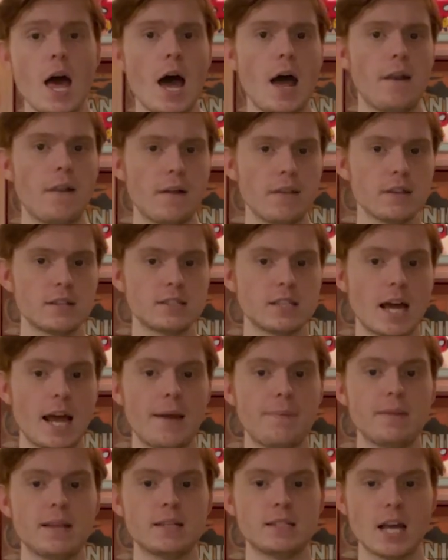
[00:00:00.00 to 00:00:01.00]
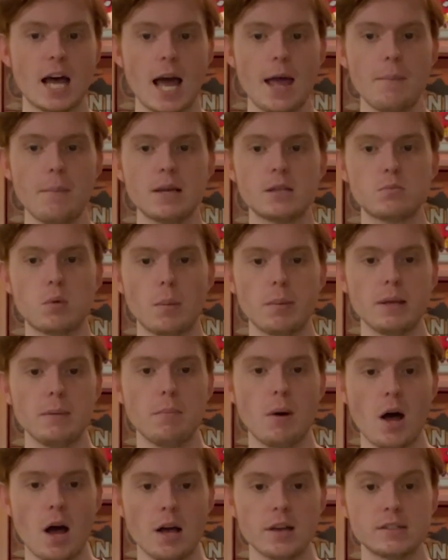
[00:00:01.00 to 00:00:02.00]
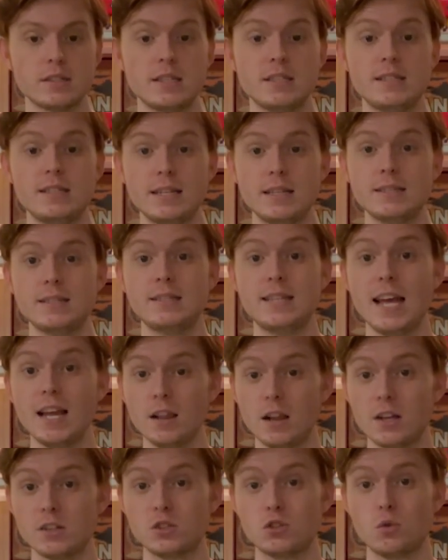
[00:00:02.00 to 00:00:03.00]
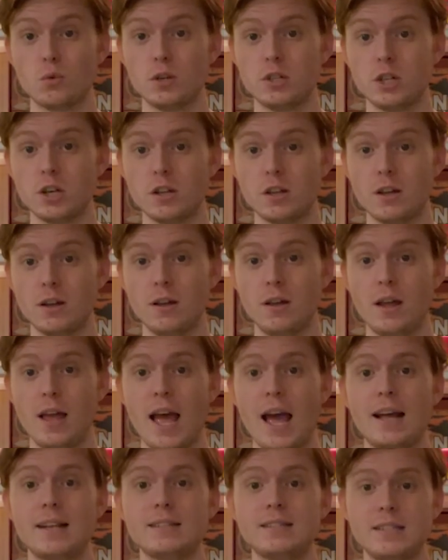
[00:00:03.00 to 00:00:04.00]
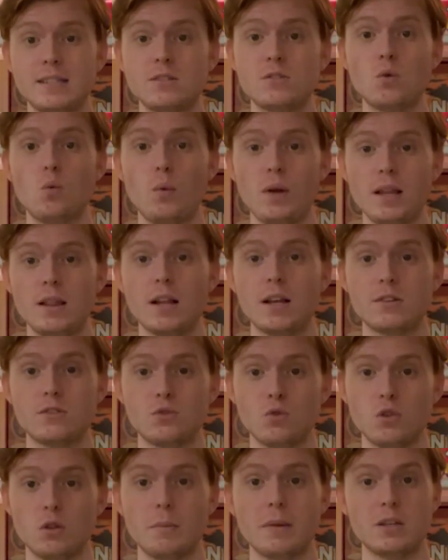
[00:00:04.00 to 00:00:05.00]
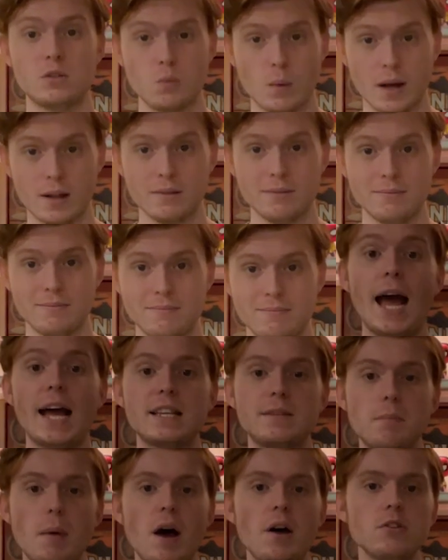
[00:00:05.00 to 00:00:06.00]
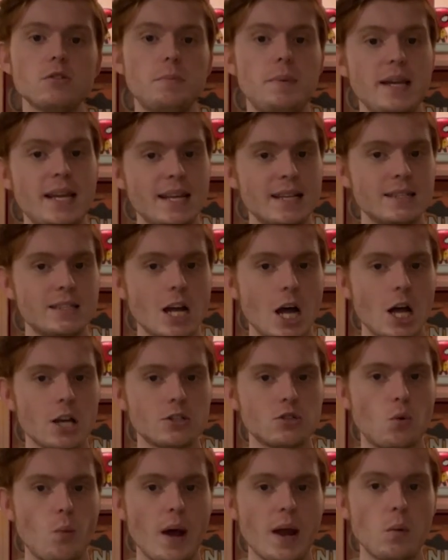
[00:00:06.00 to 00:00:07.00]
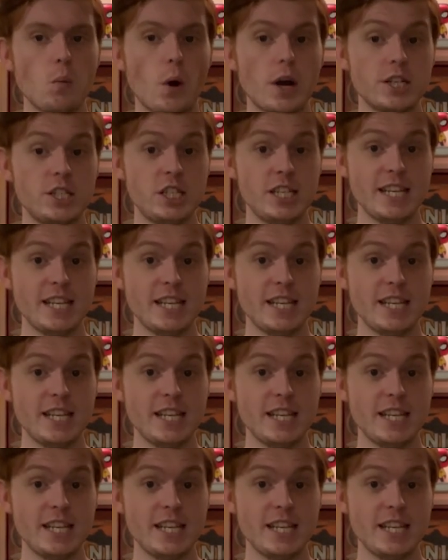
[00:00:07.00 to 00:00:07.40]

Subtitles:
another sign that time has probably passed since they last saw each other and since we last saw them as well. As Miles begins to ask Gwen why she